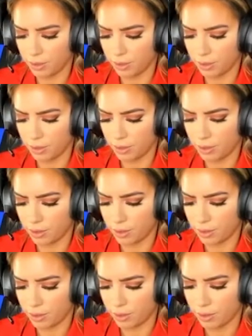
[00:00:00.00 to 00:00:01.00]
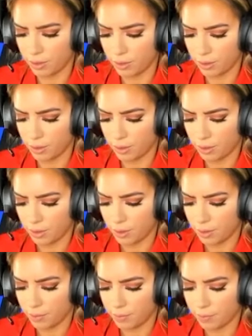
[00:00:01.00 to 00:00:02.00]

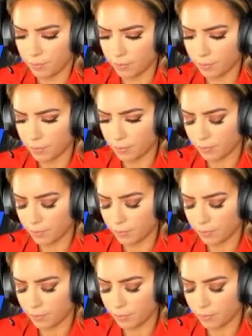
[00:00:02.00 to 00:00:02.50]
Nobody speaks.